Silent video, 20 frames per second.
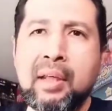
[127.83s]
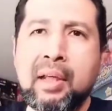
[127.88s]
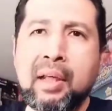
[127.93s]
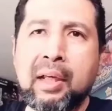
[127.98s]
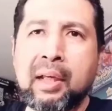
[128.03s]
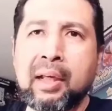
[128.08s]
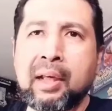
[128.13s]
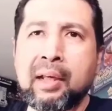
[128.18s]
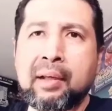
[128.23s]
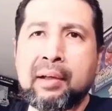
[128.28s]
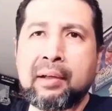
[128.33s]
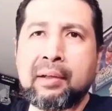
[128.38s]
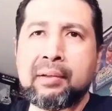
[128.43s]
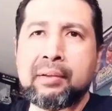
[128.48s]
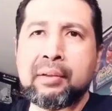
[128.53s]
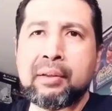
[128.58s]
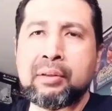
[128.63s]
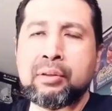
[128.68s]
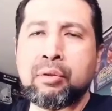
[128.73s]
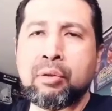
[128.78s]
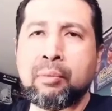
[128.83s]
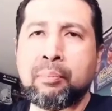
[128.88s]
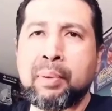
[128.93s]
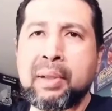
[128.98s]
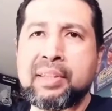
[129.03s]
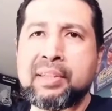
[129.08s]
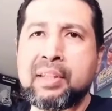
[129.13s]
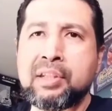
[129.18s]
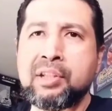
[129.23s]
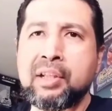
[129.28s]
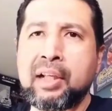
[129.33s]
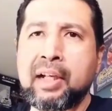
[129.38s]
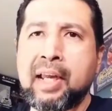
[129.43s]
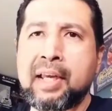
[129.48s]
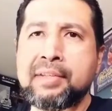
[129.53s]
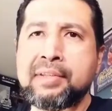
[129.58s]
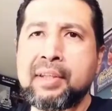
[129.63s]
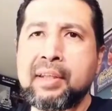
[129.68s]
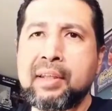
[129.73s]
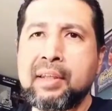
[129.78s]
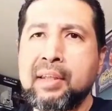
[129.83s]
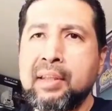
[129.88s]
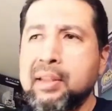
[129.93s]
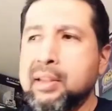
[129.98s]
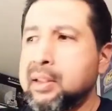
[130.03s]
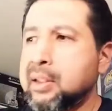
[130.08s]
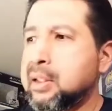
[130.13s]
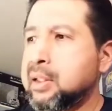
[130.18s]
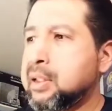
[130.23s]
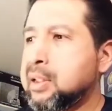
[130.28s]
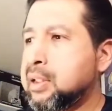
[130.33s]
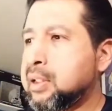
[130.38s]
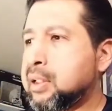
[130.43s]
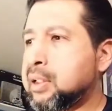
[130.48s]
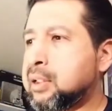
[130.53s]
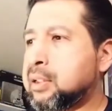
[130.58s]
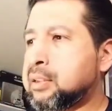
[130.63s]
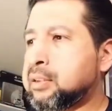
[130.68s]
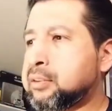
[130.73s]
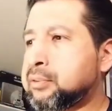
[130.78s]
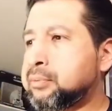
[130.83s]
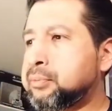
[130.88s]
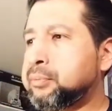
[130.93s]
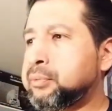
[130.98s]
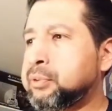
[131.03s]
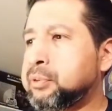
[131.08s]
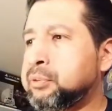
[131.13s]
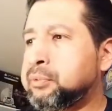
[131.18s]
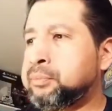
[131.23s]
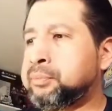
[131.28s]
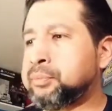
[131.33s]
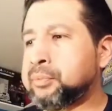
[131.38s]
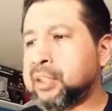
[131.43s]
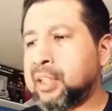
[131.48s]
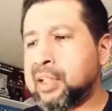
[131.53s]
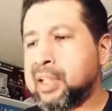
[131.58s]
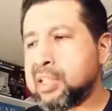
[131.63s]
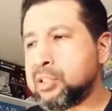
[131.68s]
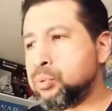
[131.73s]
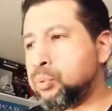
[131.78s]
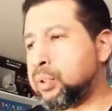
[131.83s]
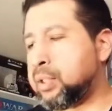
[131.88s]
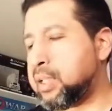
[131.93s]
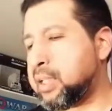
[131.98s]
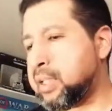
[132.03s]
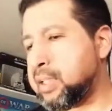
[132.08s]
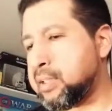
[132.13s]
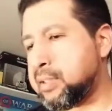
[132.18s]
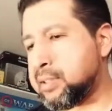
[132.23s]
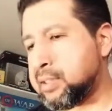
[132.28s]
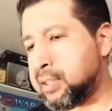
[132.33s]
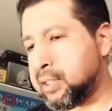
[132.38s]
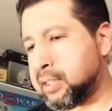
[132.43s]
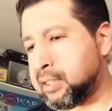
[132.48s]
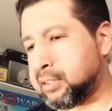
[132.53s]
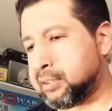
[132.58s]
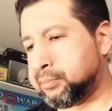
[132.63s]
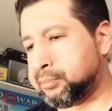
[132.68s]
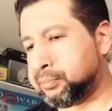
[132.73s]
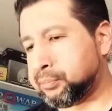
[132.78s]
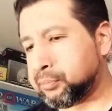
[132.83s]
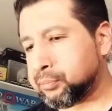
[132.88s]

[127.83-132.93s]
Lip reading: to the PlayStation Classic. The next one is a